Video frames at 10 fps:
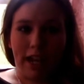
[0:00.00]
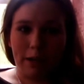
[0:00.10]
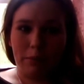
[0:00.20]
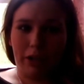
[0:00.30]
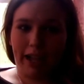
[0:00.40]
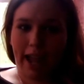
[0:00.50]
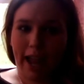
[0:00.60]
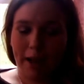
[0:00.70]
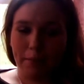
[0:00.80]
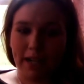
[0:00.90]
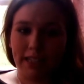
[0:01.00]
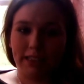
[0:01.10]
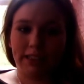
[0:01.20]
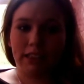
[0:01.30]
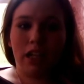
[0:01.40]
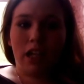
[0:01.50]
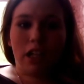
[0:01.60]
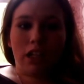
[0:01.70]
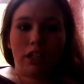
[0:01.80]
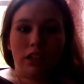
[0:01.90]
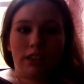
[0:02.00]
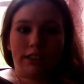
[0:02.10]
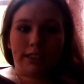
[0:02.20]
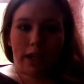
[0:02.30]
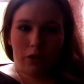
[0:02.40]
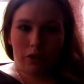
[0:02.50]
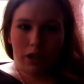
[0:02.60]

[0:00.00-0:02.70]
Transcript: I'm already at 8 minutes. So,